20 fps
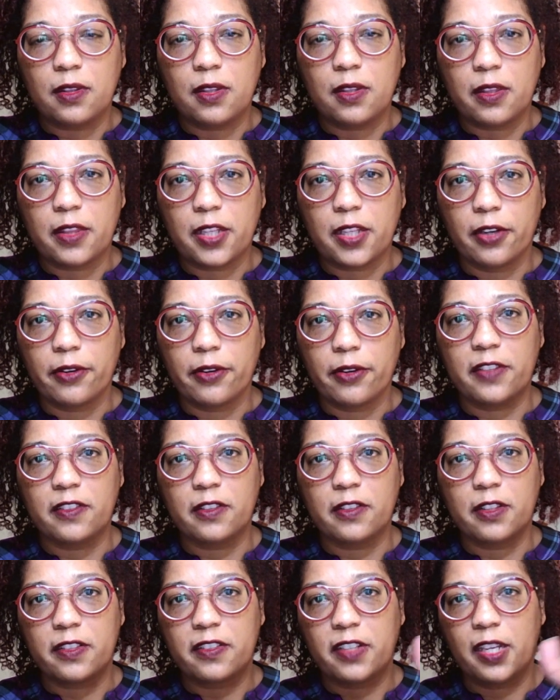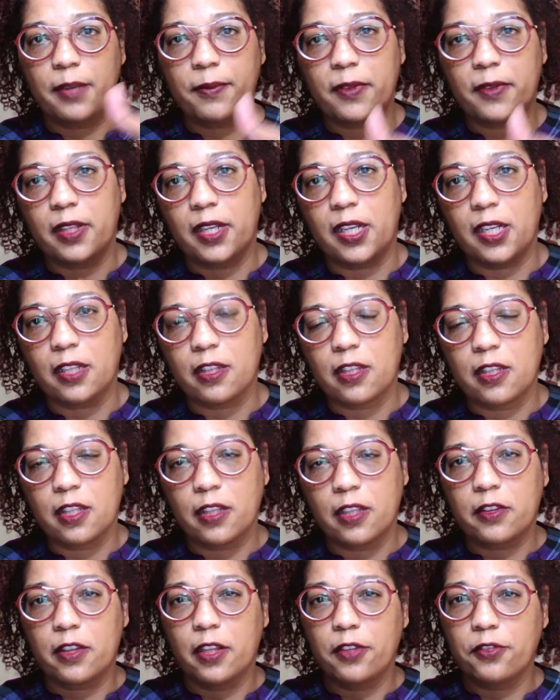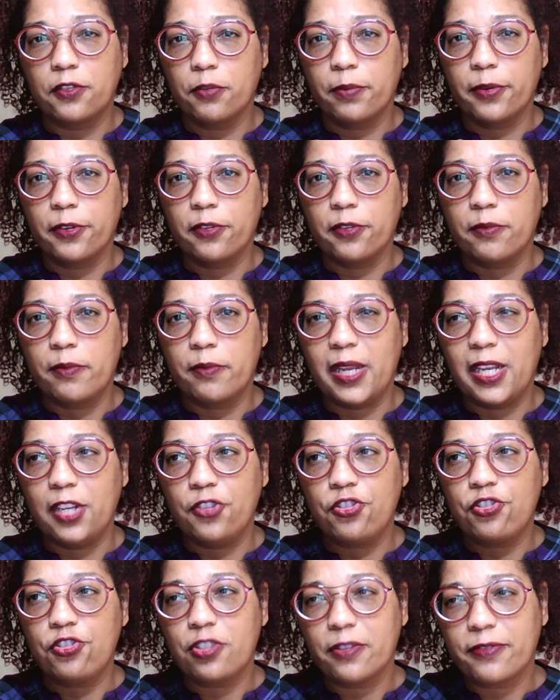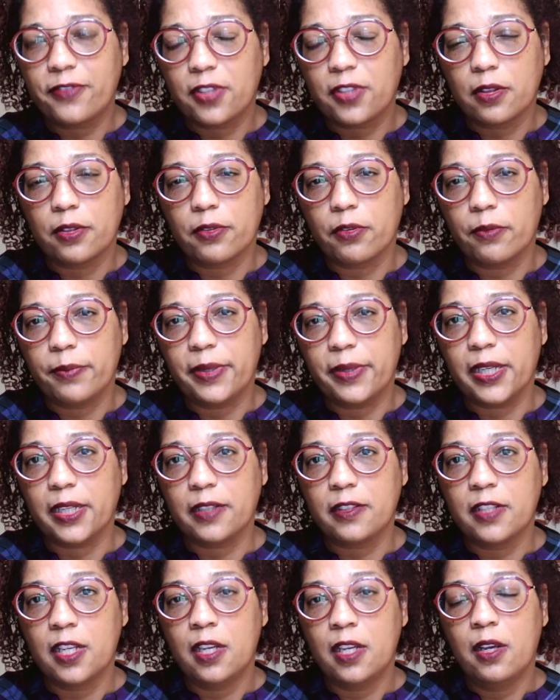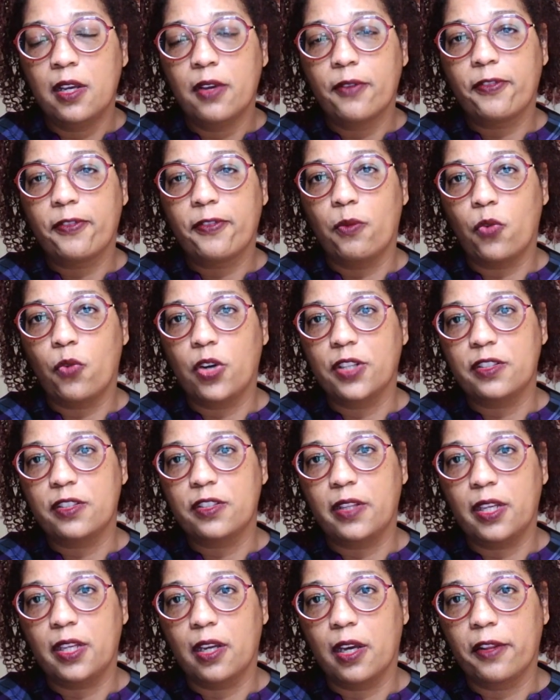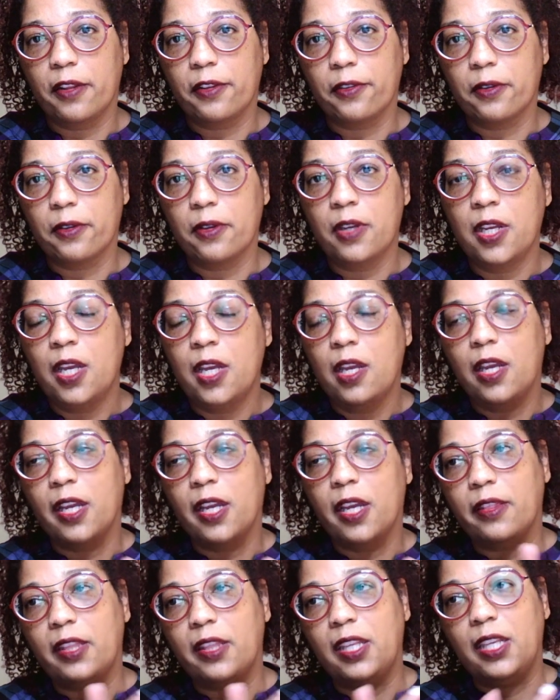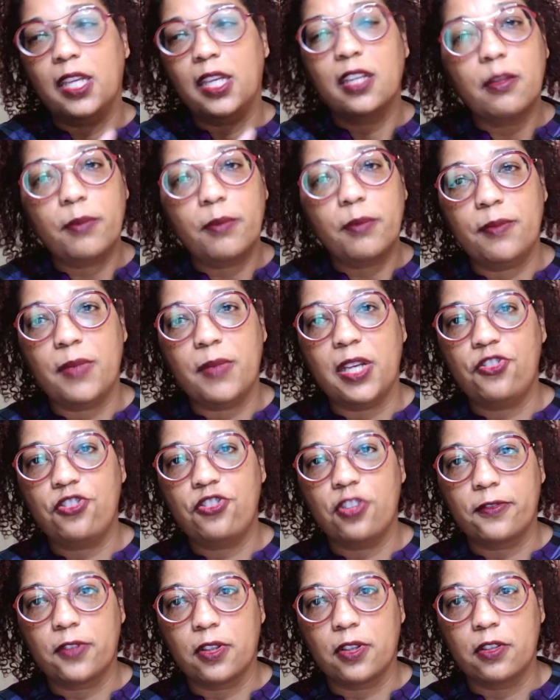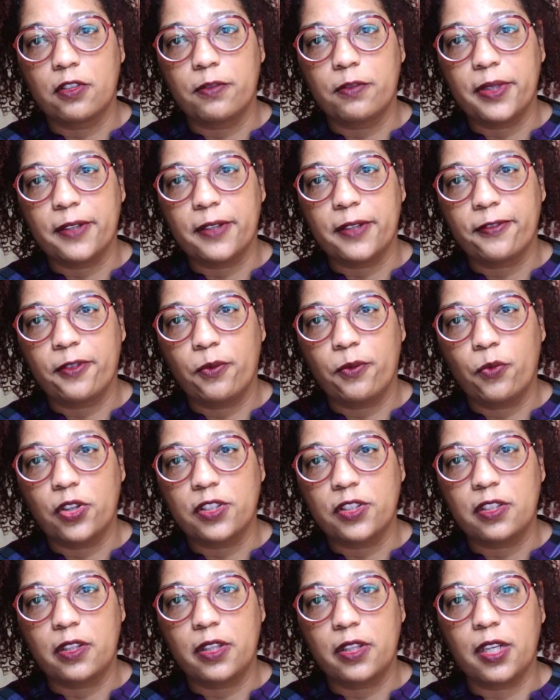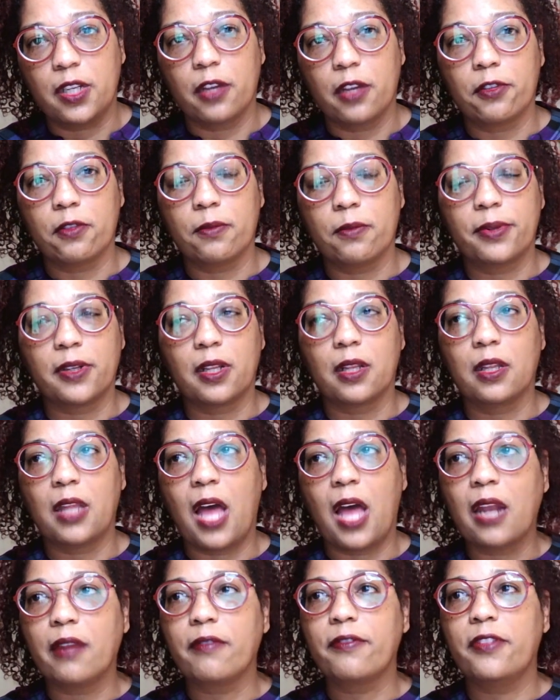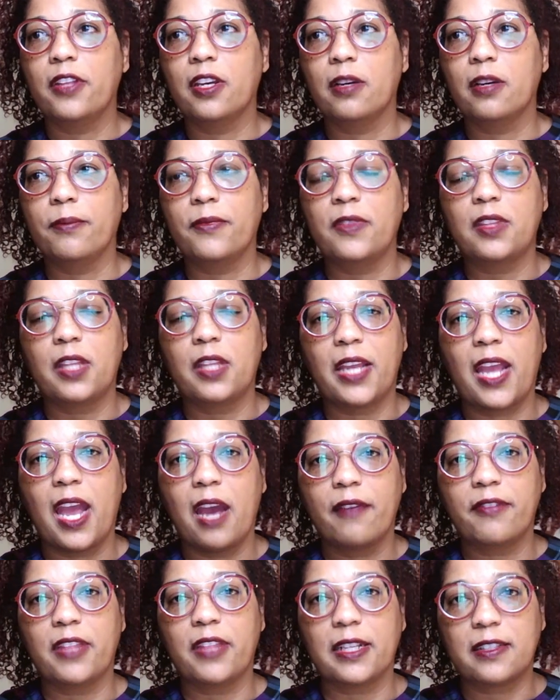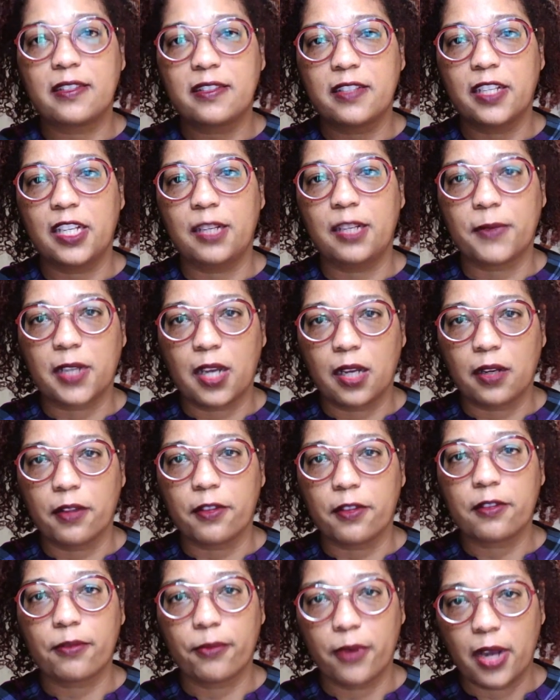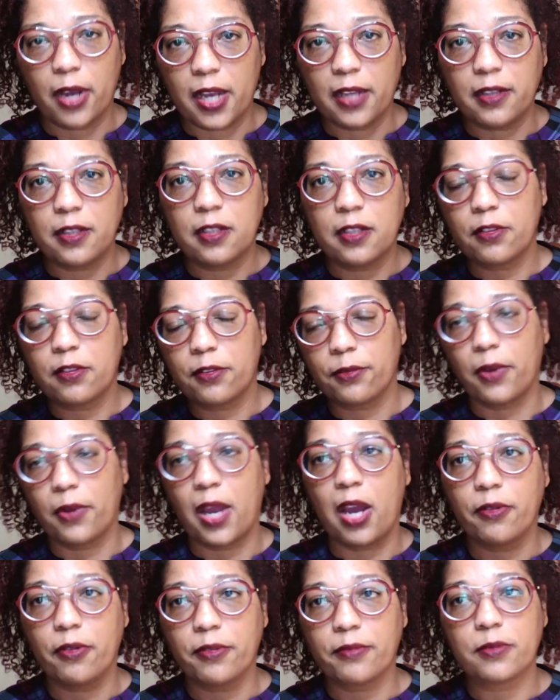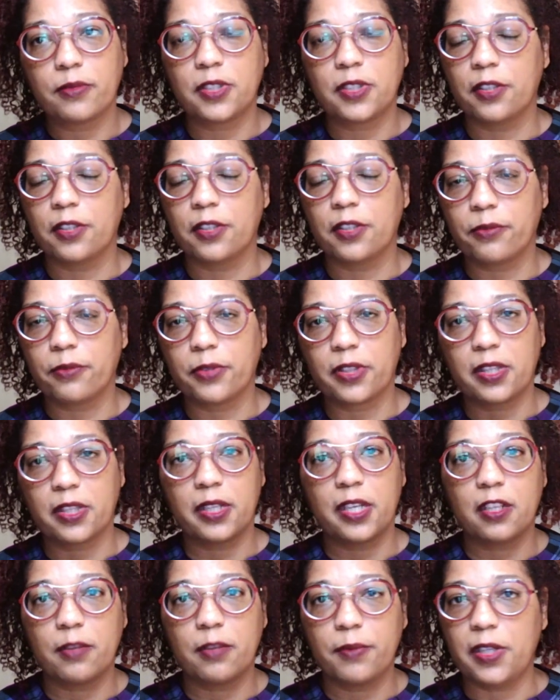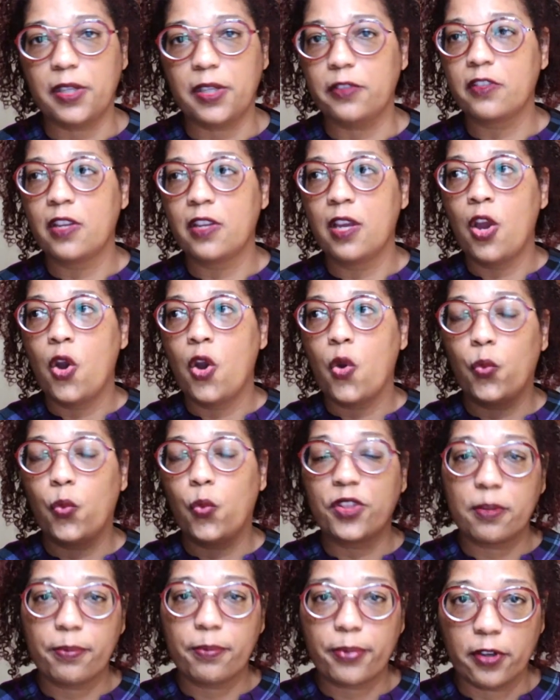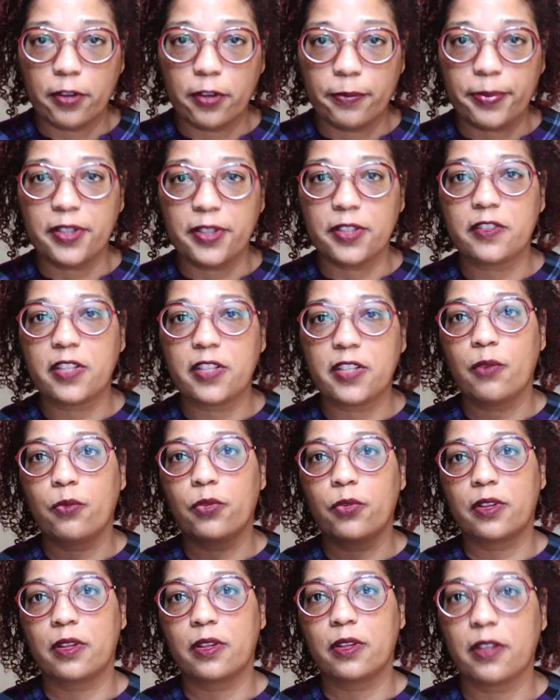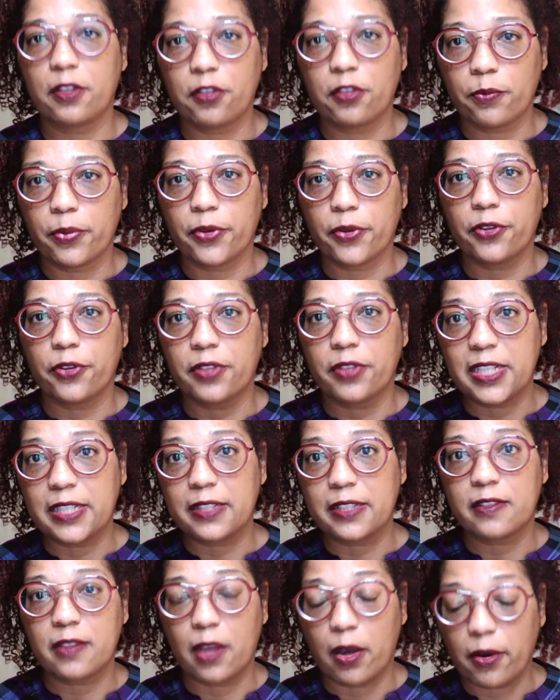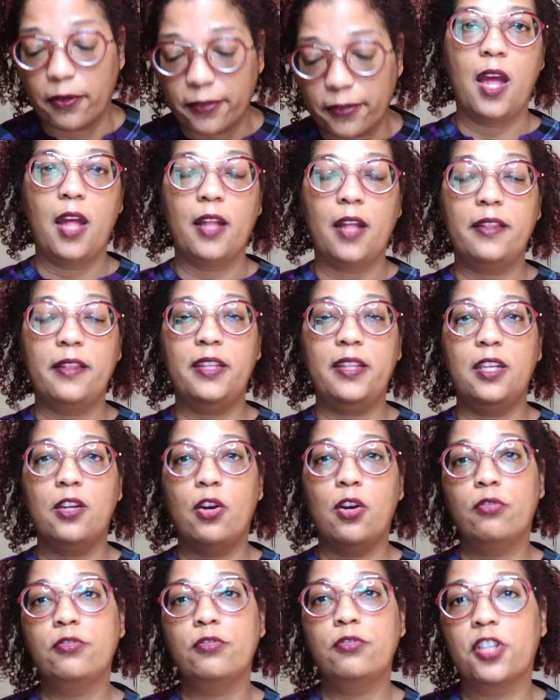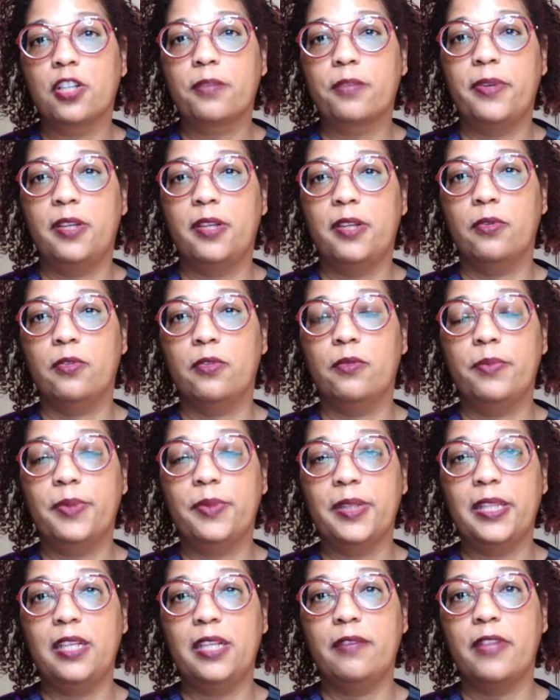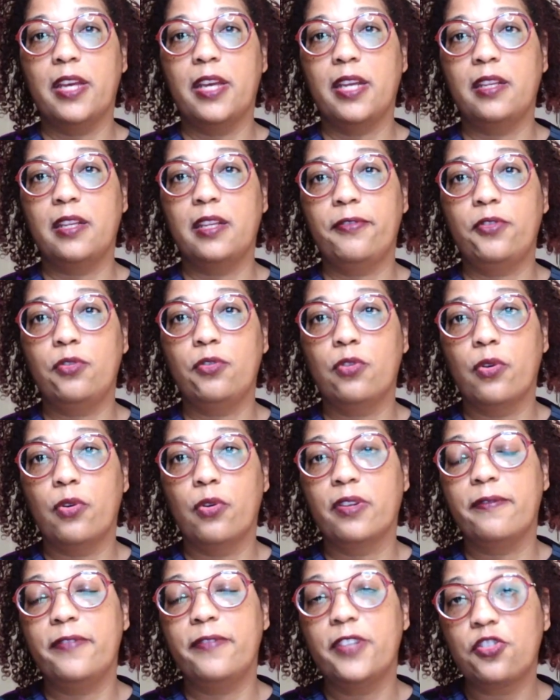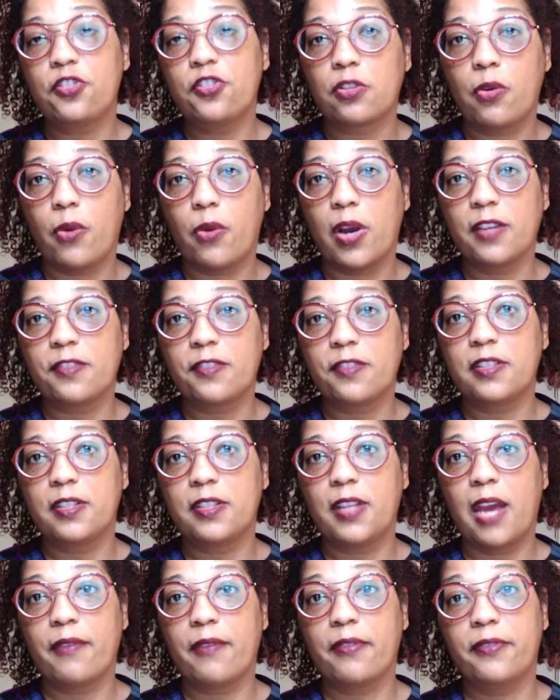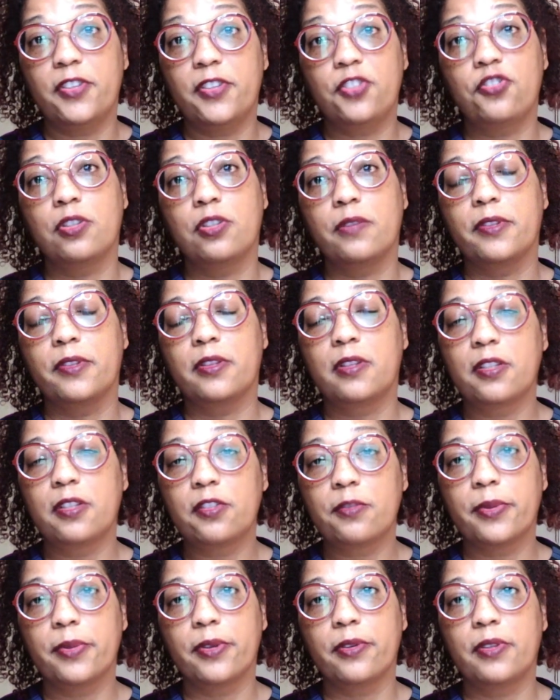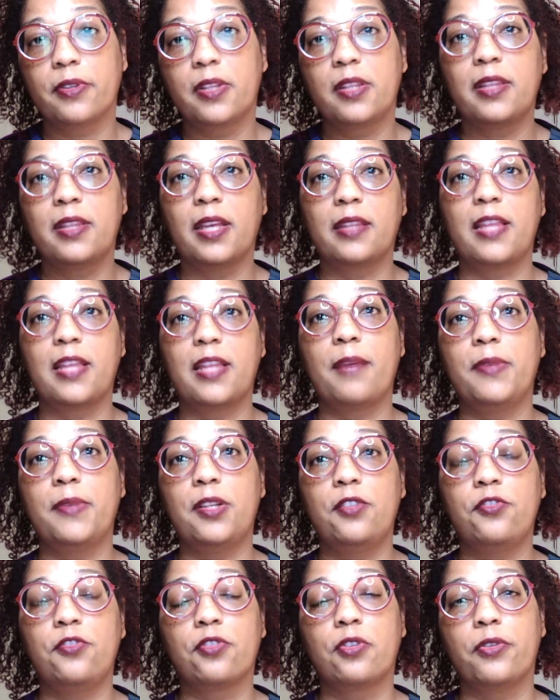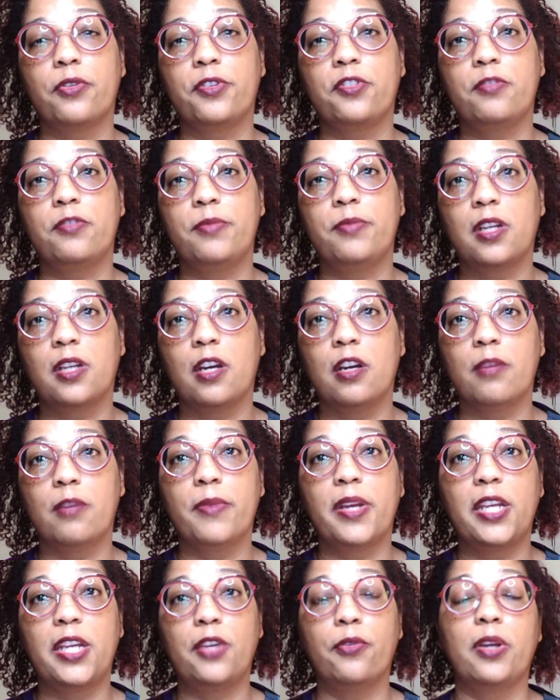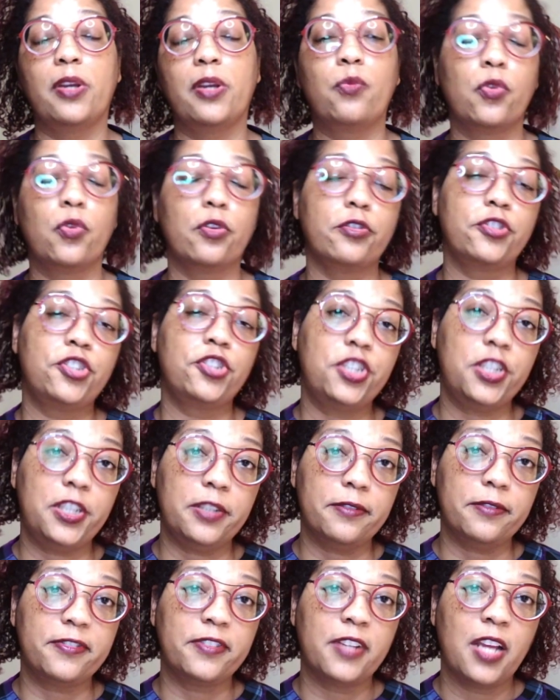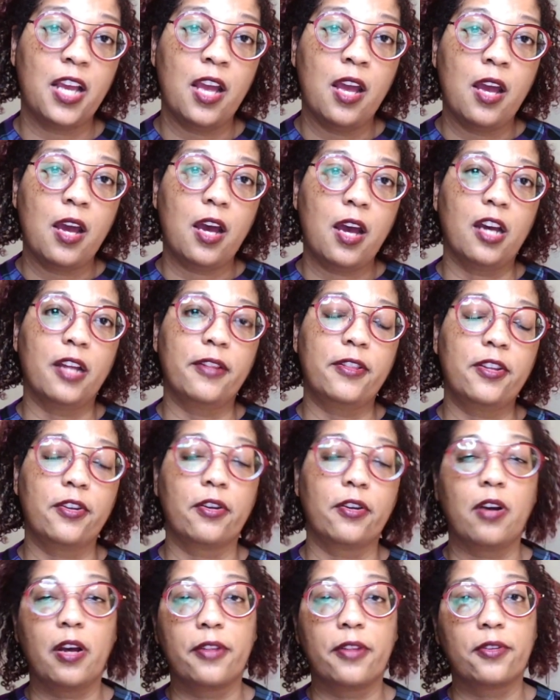theories and the same thing. The Thunderbird may shift a little bit from one to the other, and the enemy may shift a little bit from one to the other, but a lot of them, they have that same kind of thread throughout, with the enemies, with the purpose, and with the Thunderbird itself. The Ho-Chuk people believe that if you go on a vision quest and have a vision of a Thunderbird, that means you're going to become a great war chief. There are other